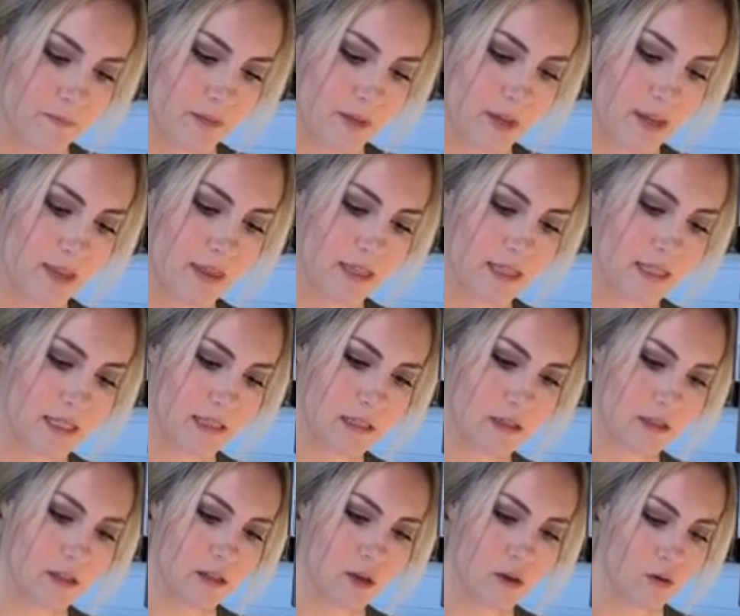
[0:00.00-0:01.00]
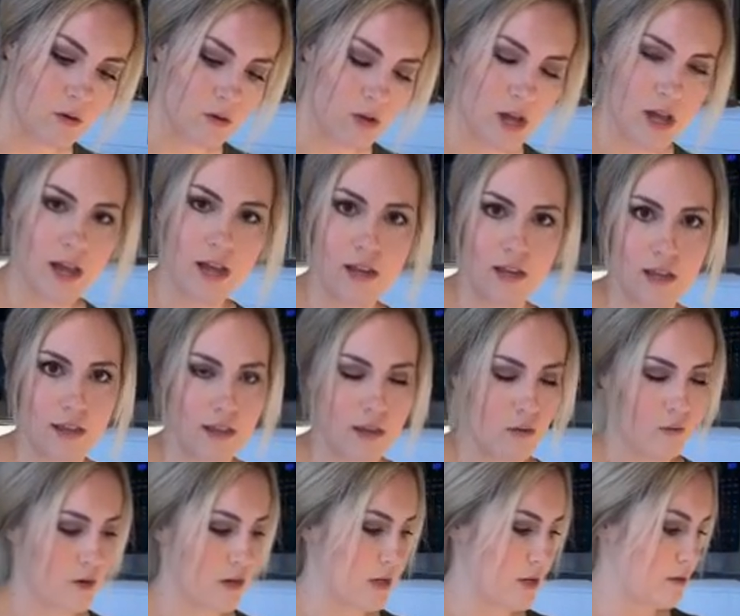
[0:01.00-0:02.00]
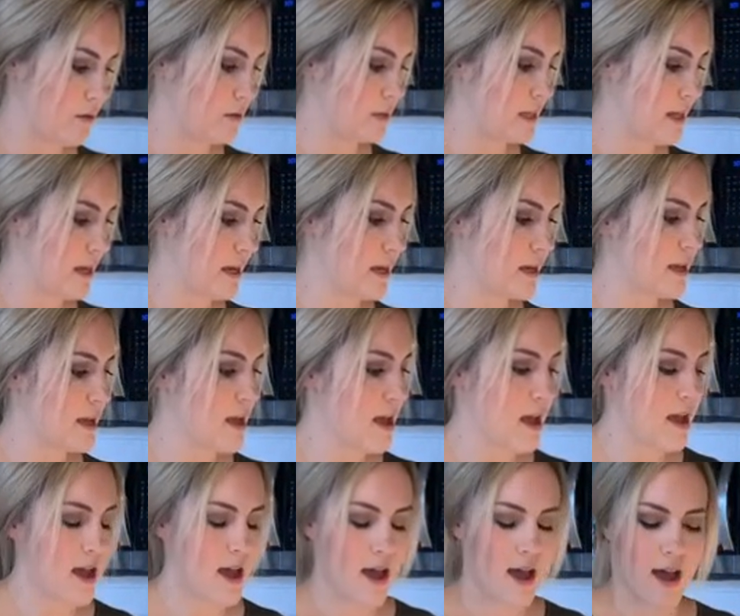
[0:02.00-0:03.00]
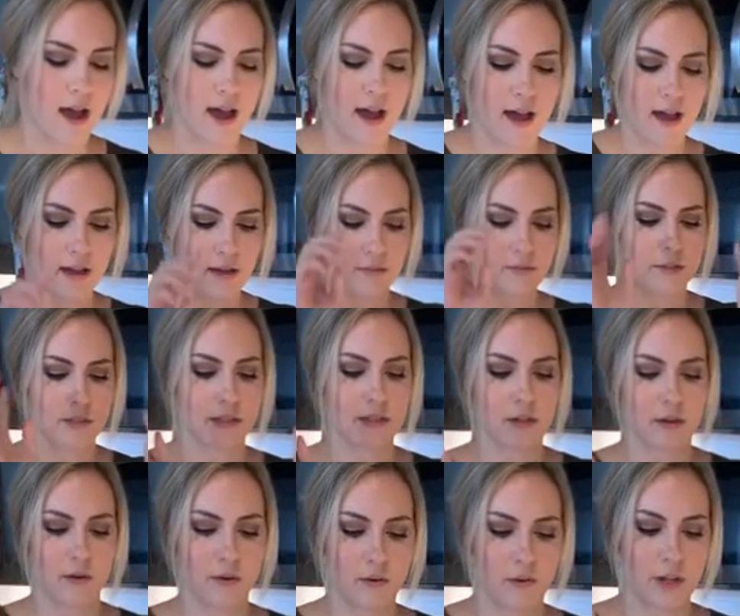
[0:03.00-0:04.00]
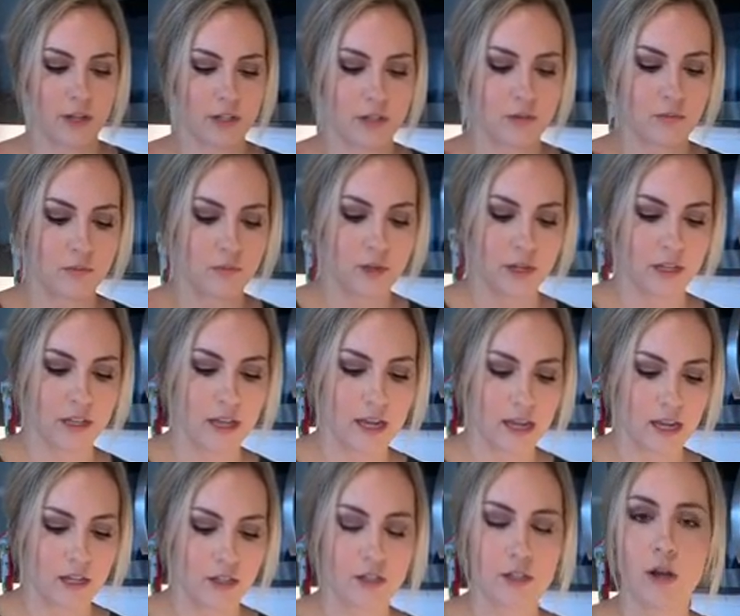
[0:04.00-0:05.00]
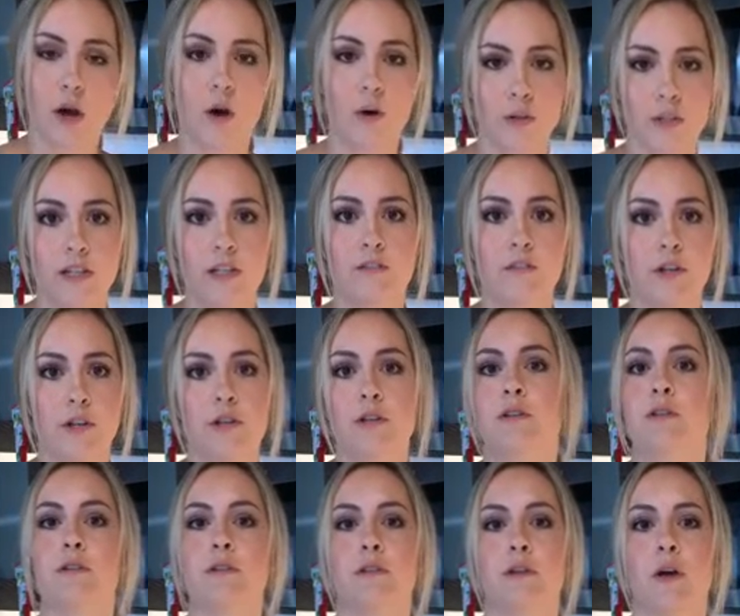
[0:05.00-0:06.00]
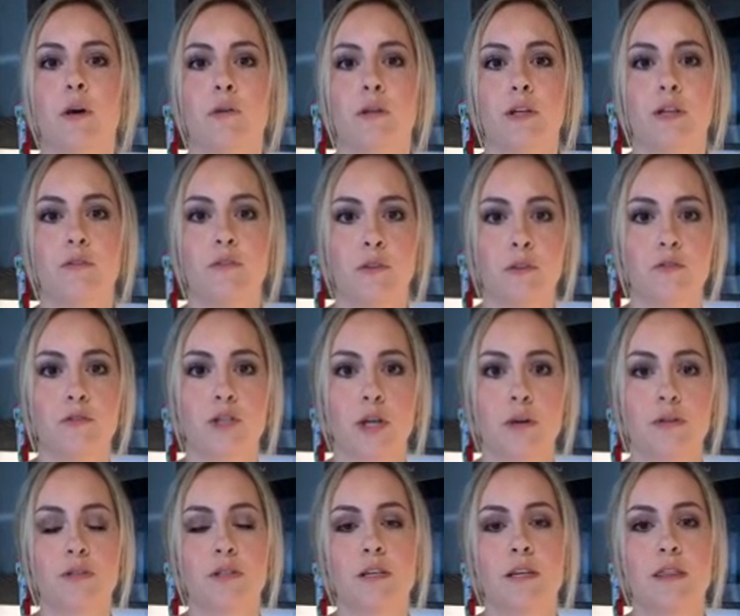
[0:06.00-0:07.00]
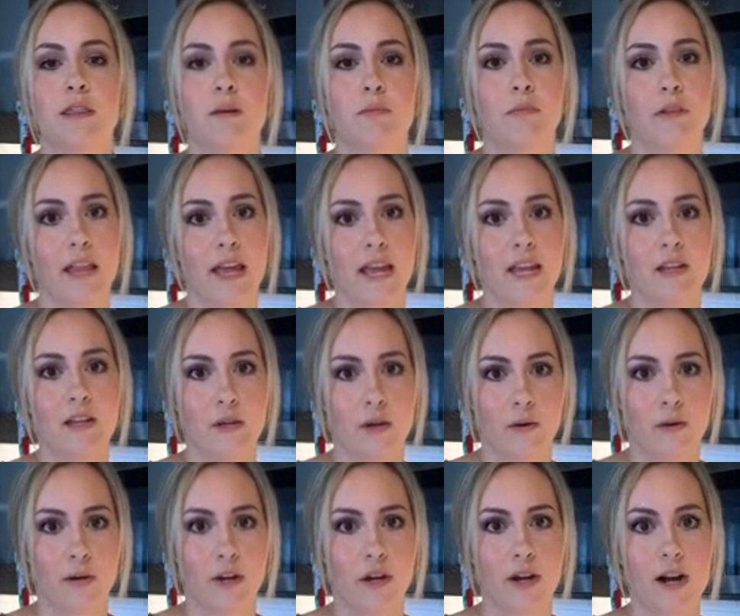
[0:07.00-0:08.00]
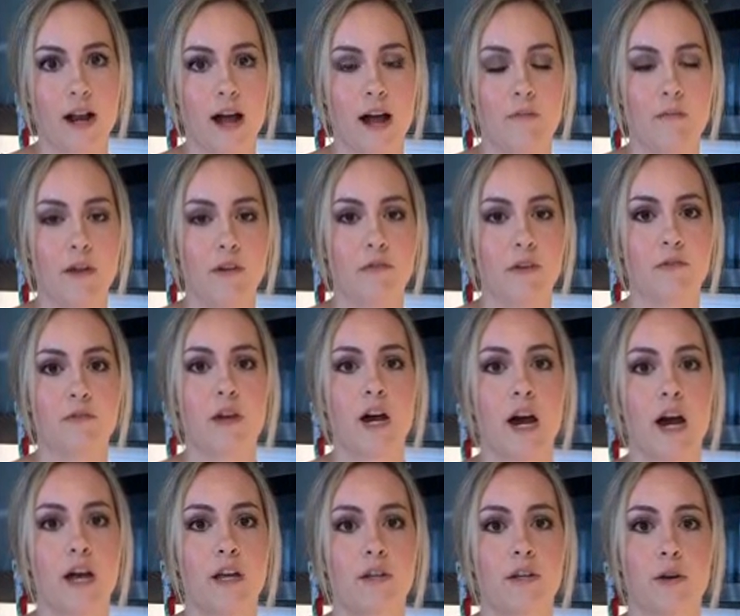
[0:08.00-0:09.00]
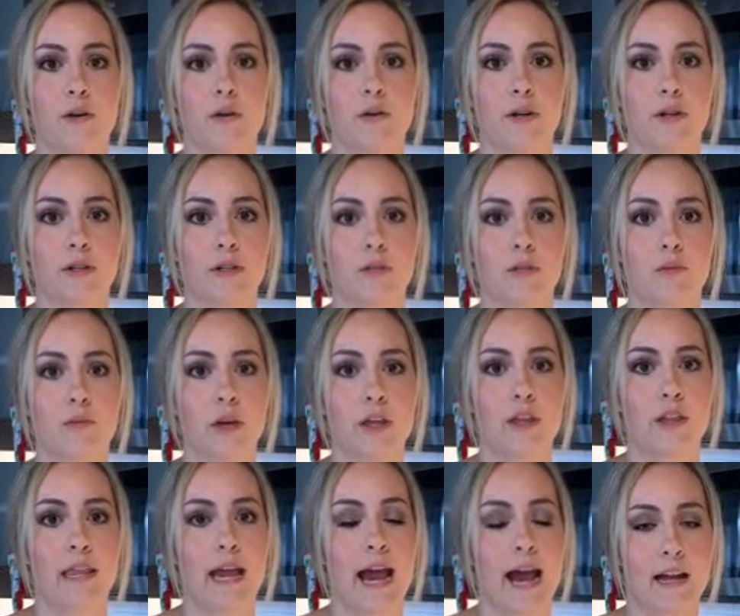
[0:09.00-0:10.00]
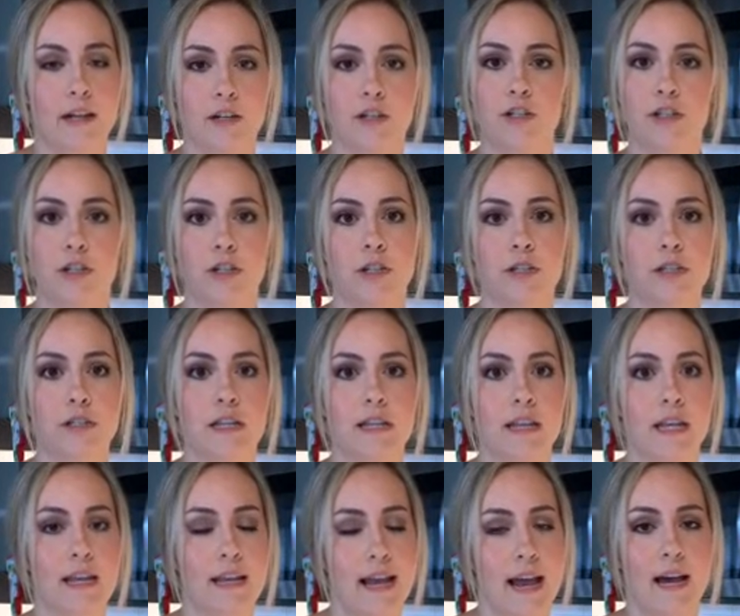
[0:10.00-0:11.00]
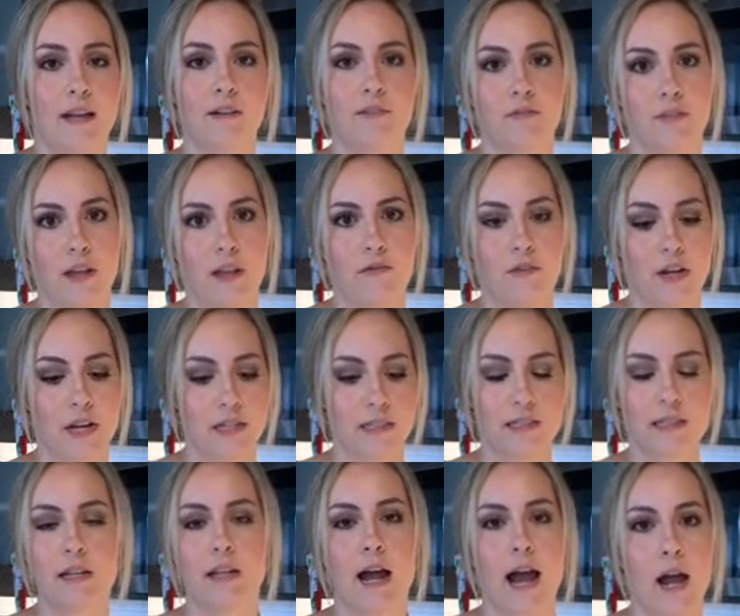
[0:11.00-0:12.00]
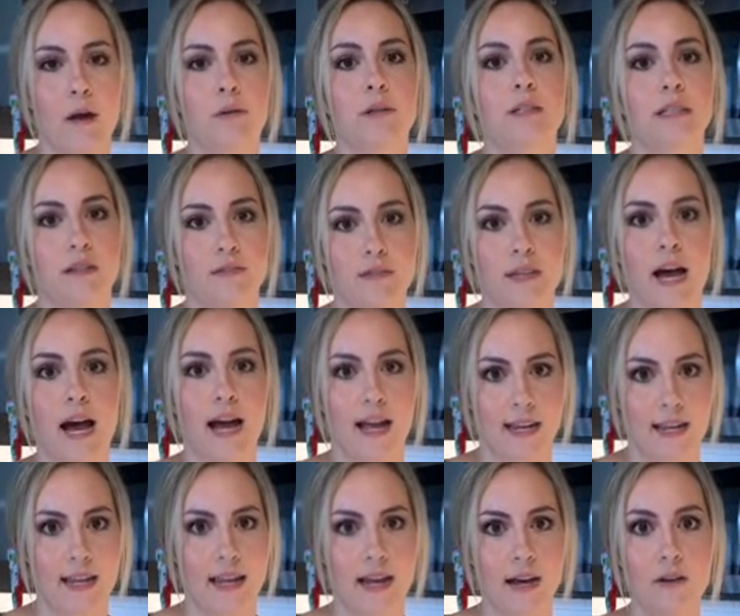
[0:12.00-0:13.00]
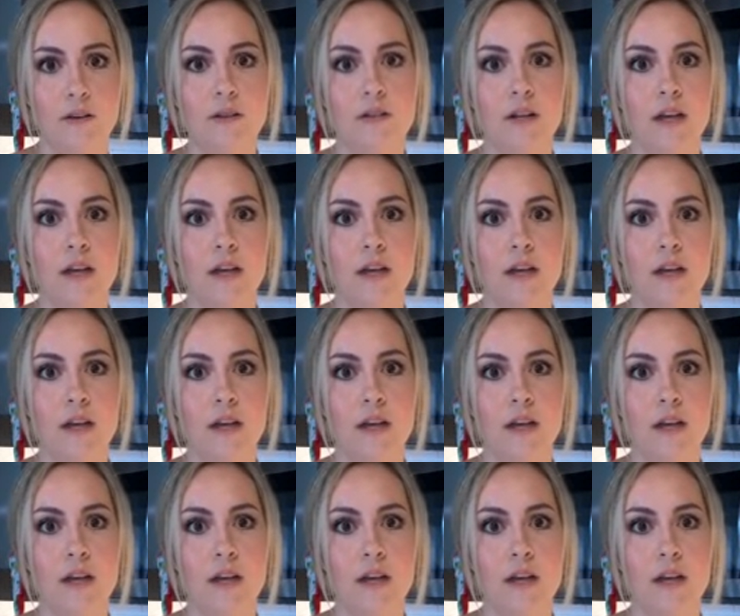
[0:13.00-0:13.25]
And this is local honey that we're using. So it's really only if you've chosen the plain yogurt. If you've got yogurts with added sugars in it and added flavorings, then I would leave the honey out,